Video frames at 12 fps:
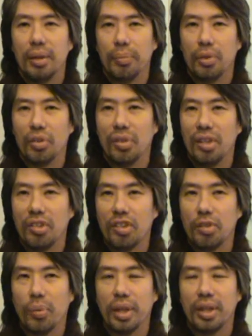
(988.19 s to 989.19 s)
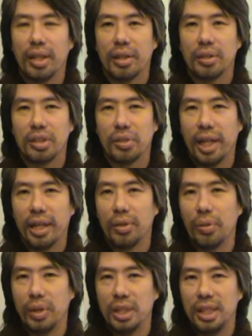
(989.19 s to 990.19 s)
Because this is what they are trying
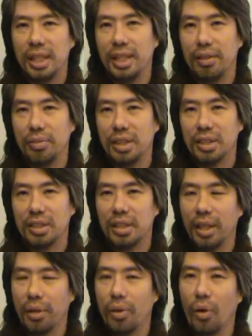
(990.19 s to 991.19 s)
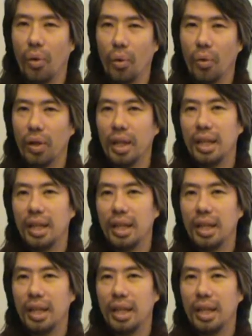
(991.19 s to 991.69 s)
to achieve, this is their goal,